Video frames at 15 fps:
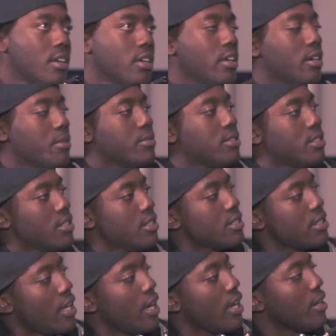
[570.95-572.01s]
Yeah, but see,
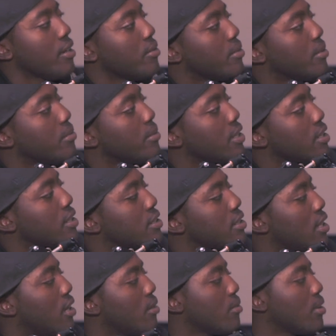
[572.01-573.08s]
it's like with me, it's
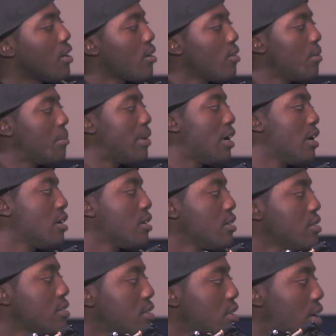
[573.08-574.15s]
like when I go back,
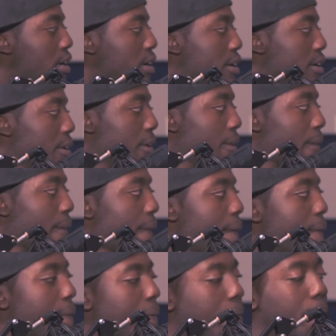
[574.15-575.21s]
it's like,
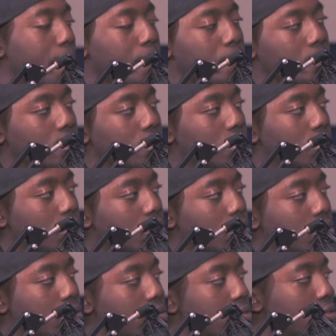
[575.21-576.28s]
you
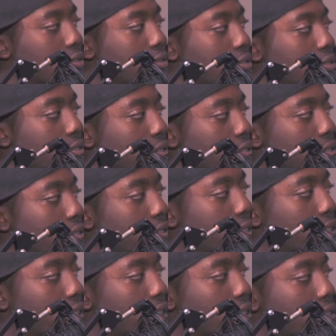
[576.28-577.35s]
know,
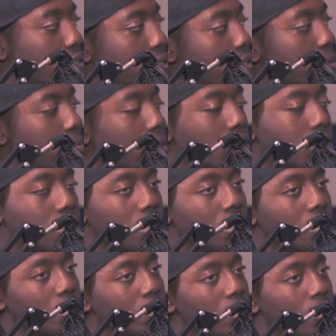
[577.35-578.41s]
like in my
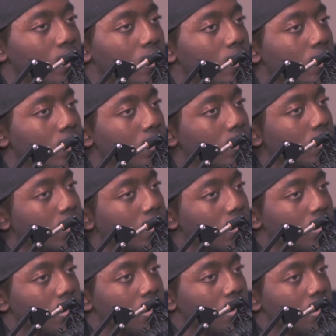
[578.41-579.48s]
city, bro,
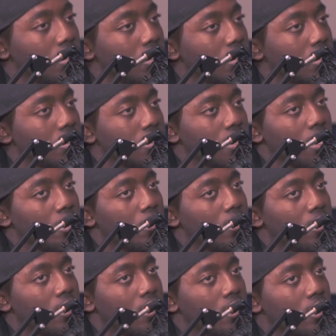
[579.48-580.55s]
it's like,
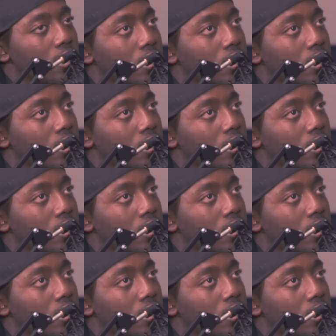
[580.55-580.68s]
bro,